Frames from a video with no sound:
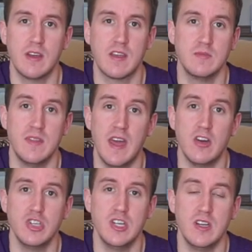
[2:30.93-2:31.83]
It gives me the
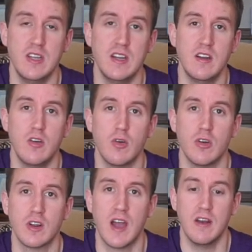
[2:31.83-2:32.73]
energy needed in
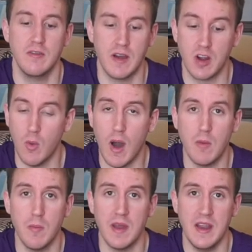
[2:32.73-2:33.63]
order to kind of go
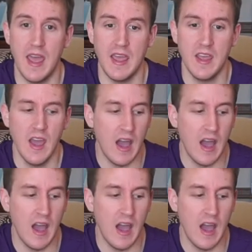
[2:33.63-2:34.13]
on with my day.